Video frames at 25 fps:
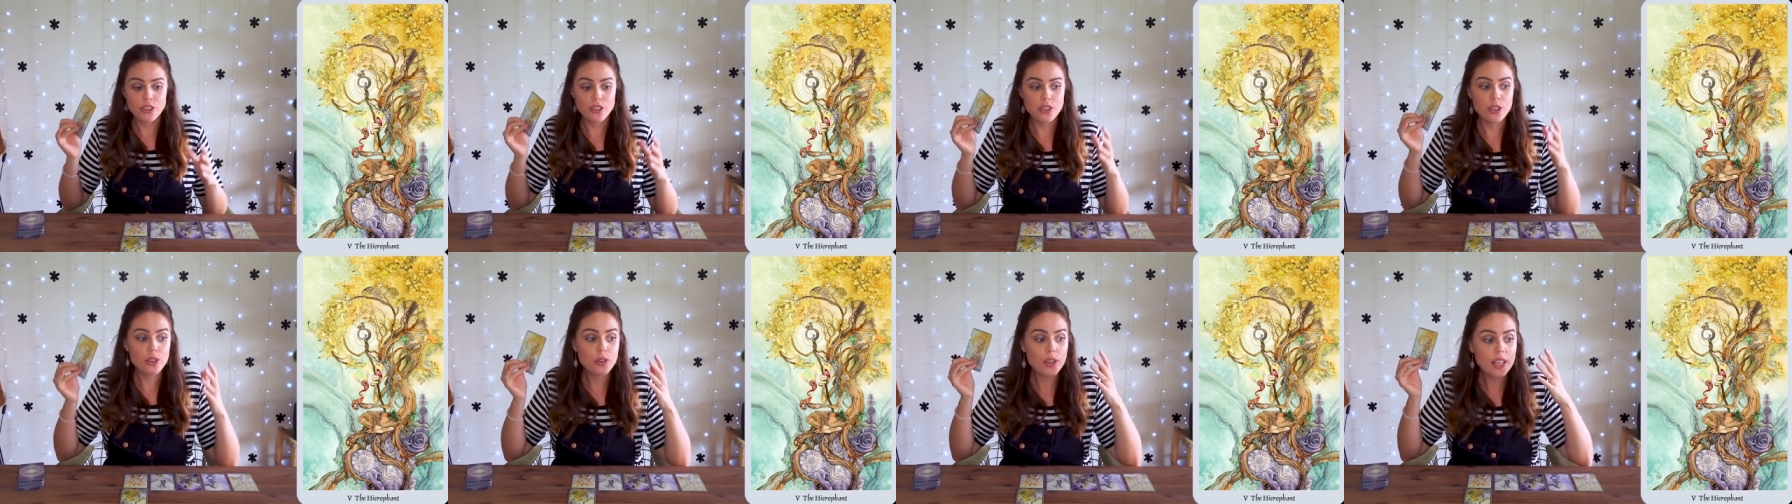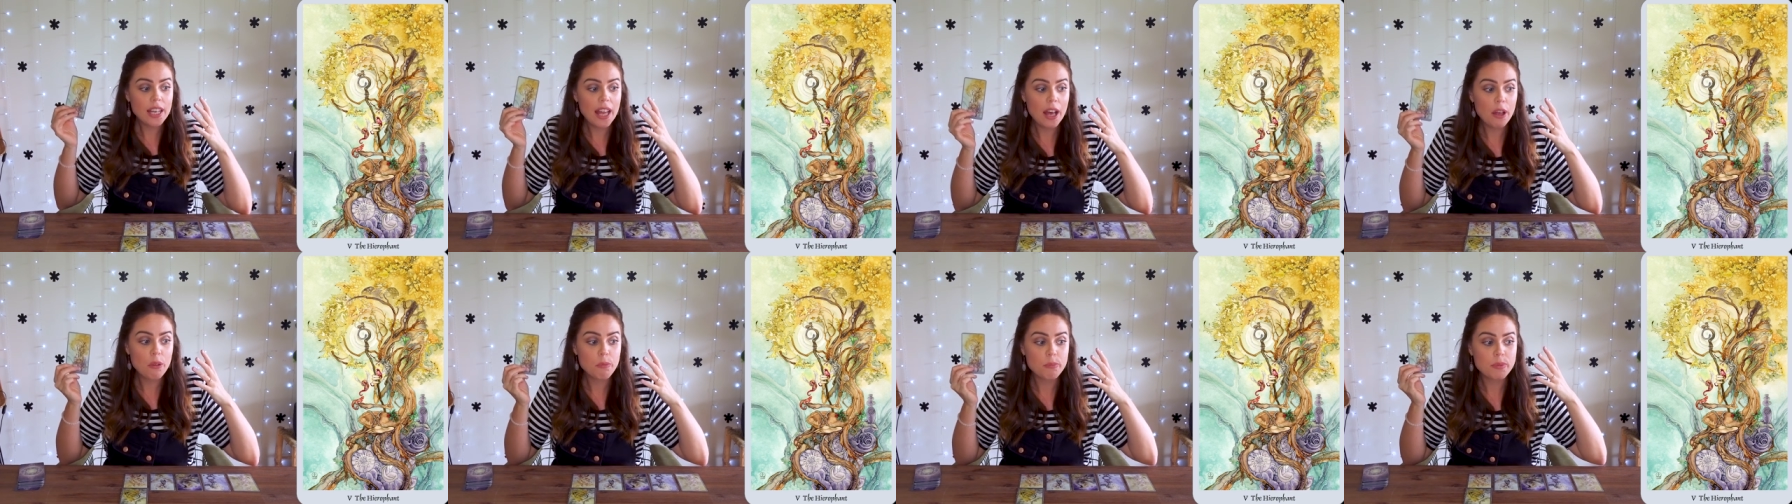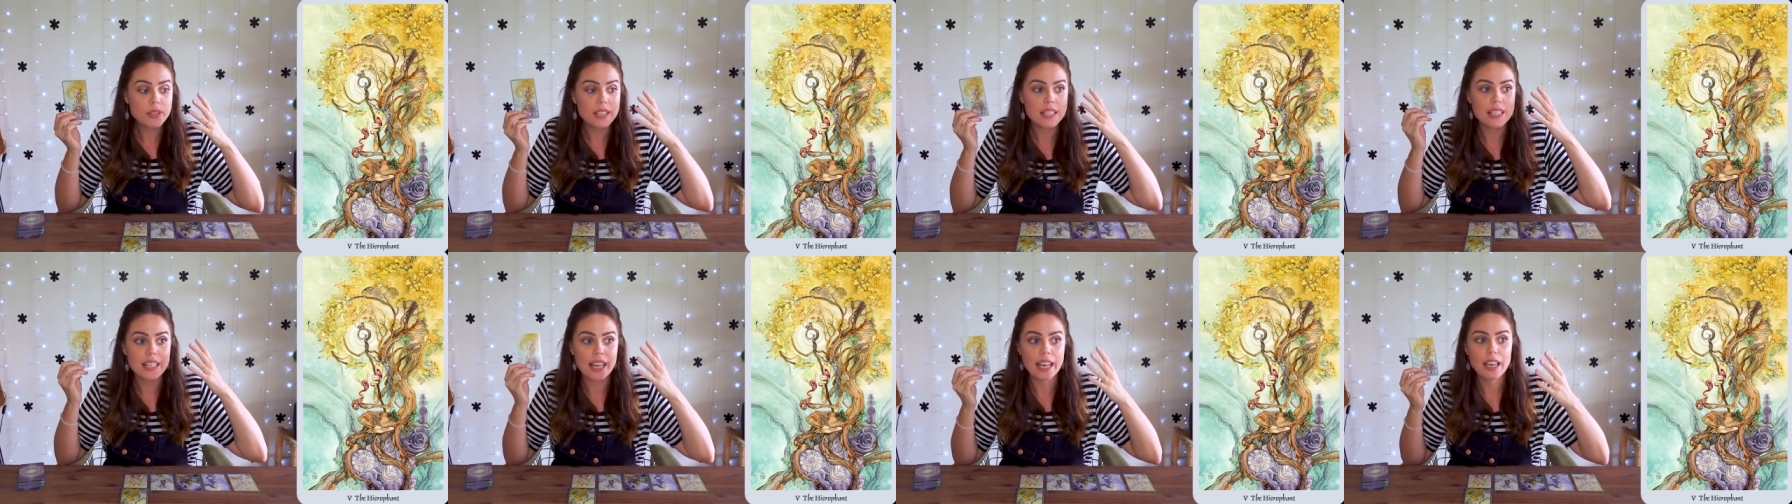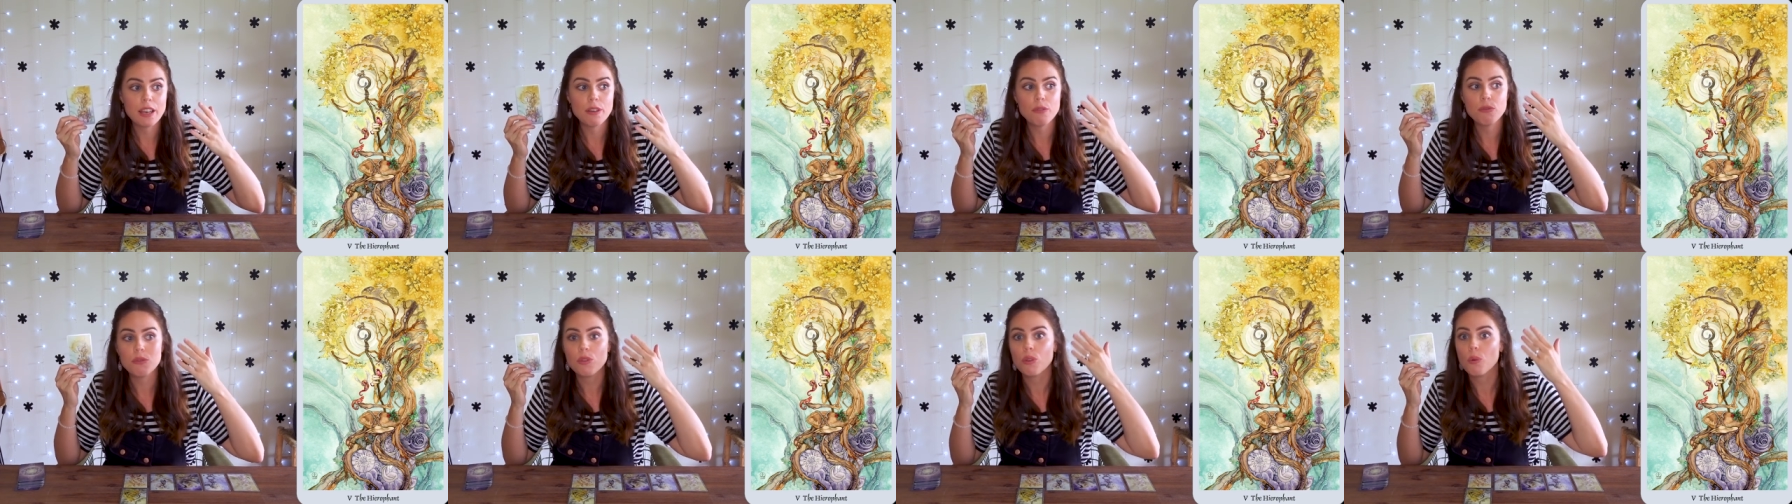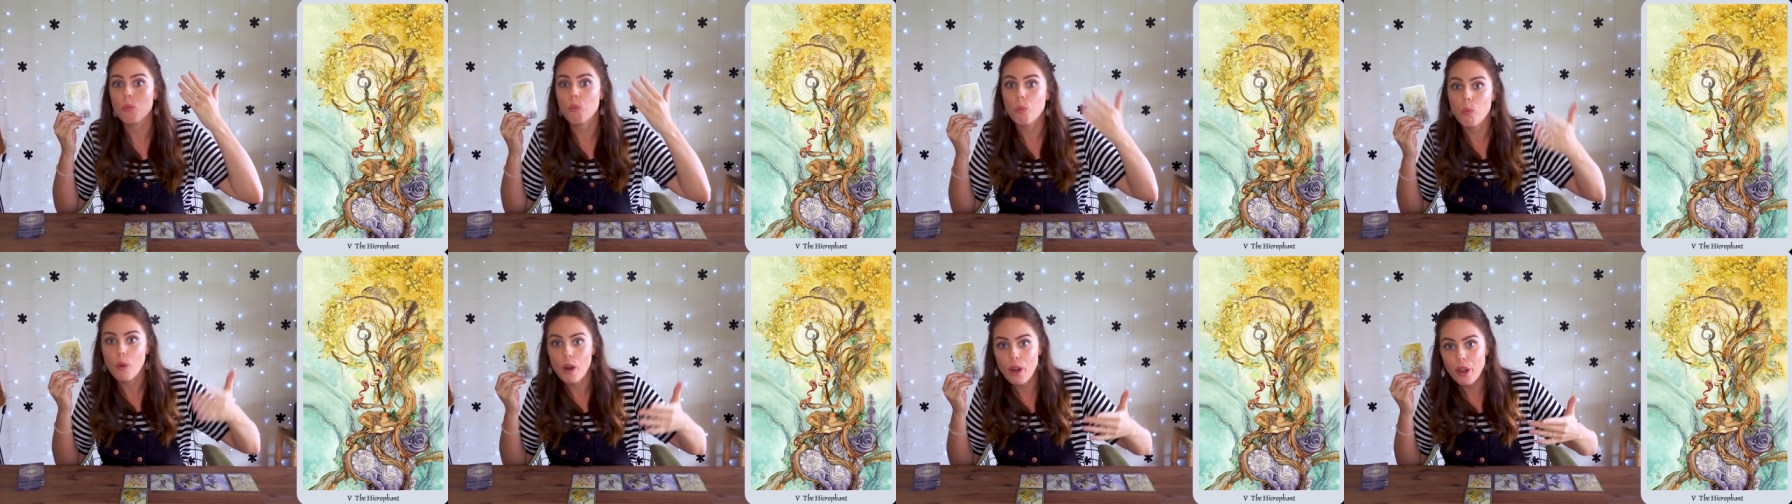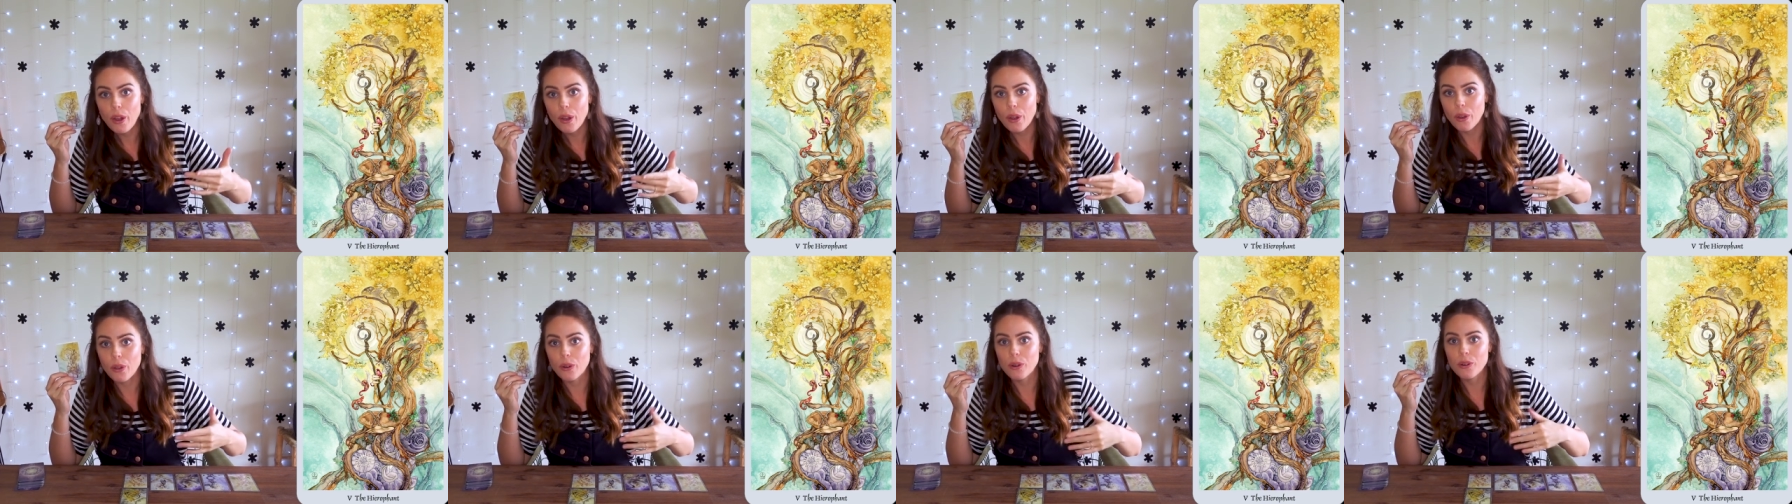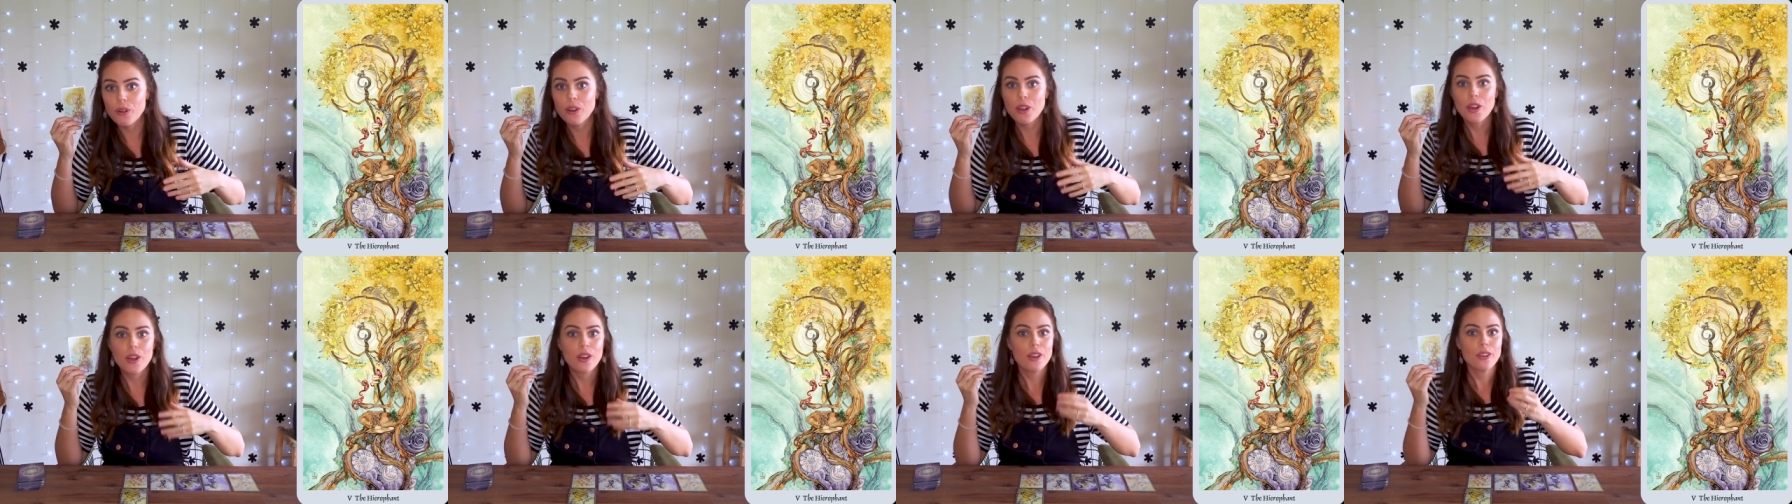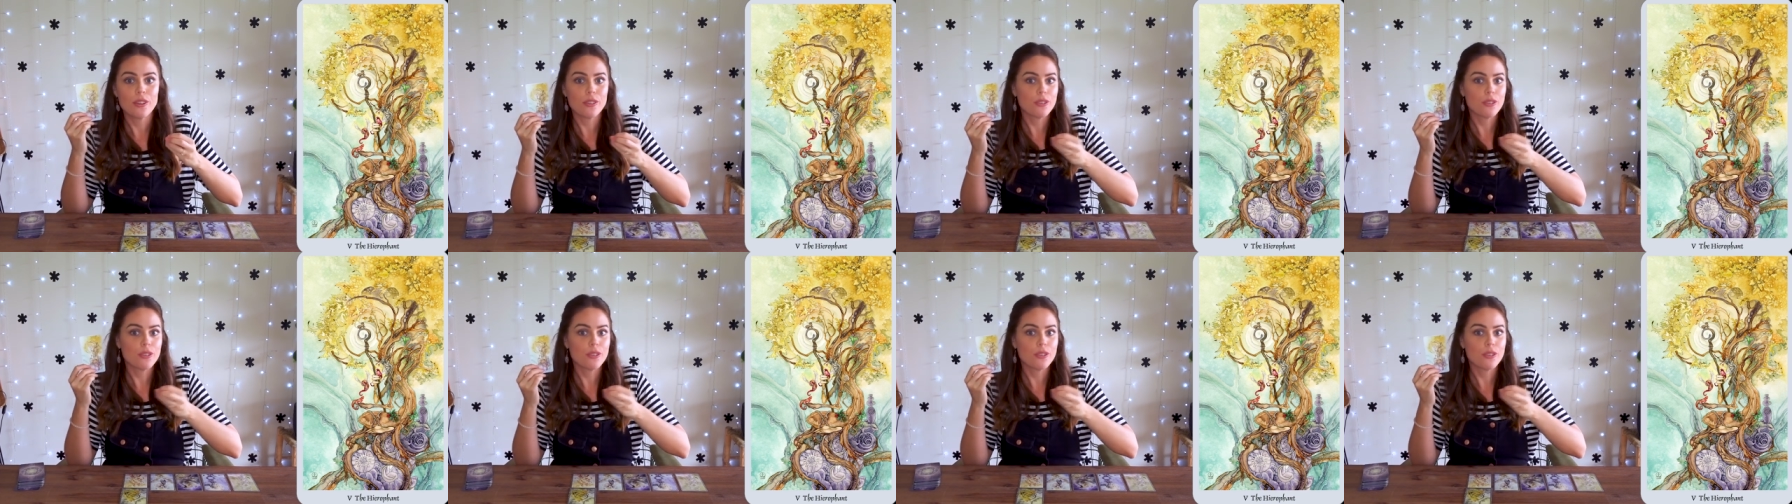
You can help save the world